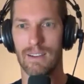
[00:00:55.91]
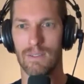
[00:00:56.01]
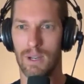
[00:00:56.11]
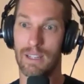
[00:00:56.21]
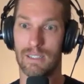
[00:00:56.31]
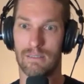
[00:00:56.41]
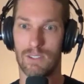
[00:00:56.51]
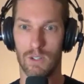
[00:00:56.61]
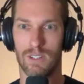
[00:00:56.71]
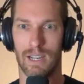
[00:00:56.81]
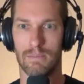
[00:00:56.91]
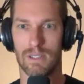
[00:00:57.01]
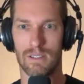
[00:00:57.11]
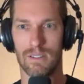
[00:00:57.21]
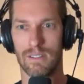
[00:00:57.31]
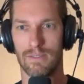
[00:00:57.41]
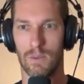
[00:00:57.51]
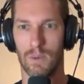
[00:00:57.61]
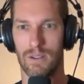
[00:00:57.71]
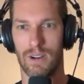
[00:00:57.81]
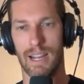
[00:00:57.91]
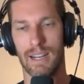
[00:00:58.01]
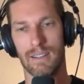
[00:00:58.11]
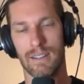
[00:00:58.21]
Well, that's two times the use of the word right.